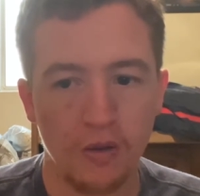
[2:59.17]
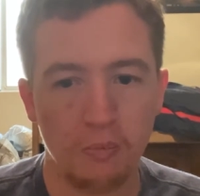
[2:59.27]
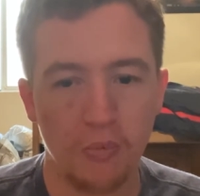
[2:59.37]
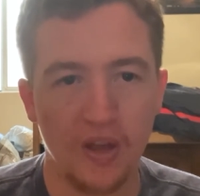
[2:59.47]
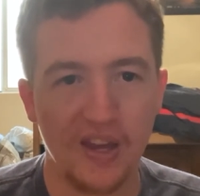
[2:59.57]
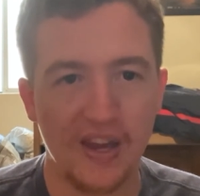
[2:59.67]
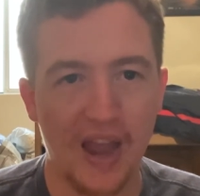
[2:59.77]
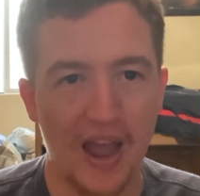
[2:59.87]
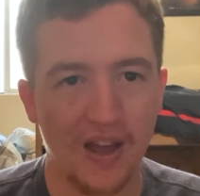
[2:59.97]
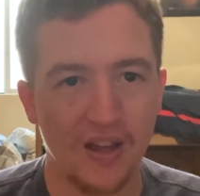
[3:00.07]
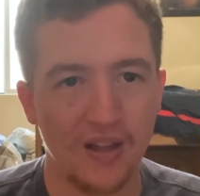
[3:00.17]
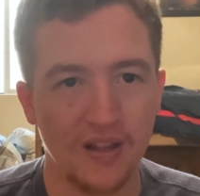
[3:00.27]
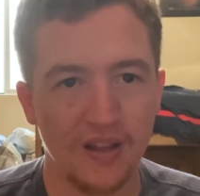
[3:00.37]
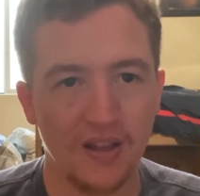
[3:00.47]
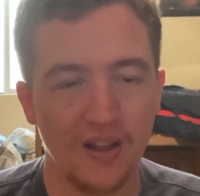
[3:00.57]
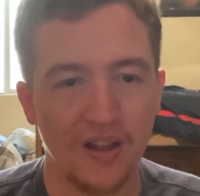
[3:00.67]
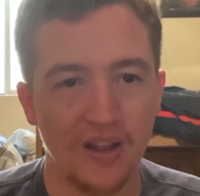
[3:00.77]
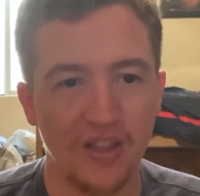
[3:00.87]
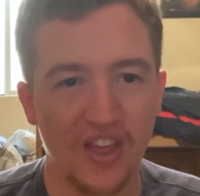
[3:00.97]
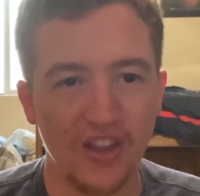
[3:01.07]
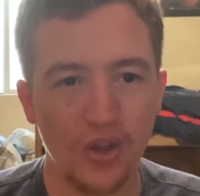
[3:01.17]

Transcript: But yeah. Thank you